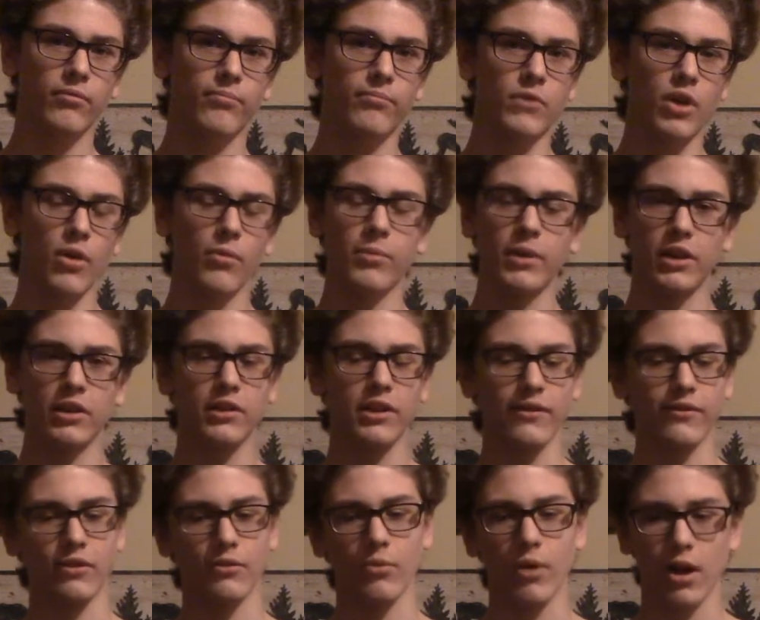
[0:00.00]
nobody's
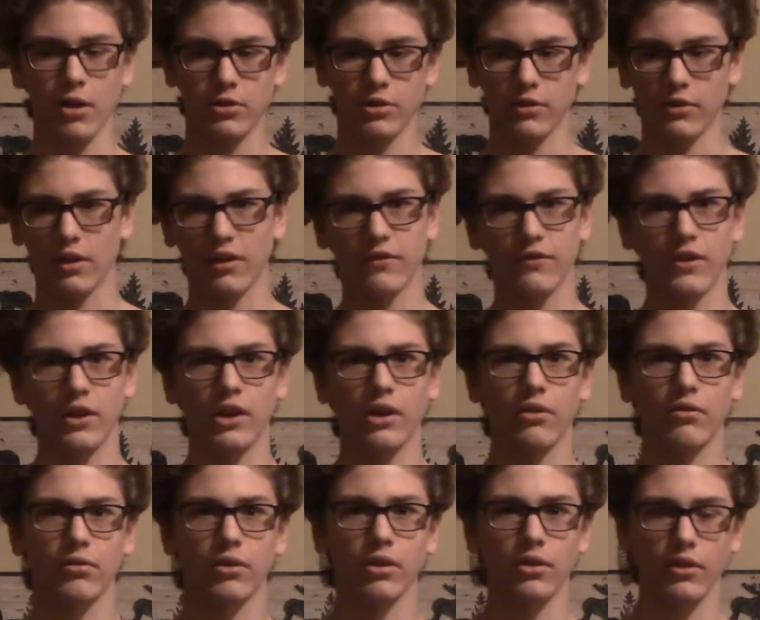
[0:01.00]
even watching this video
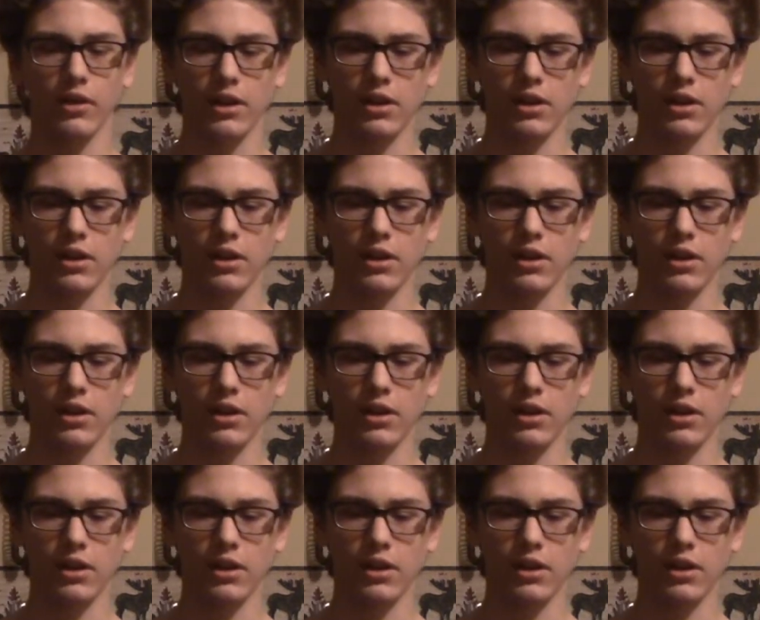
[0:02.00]
really,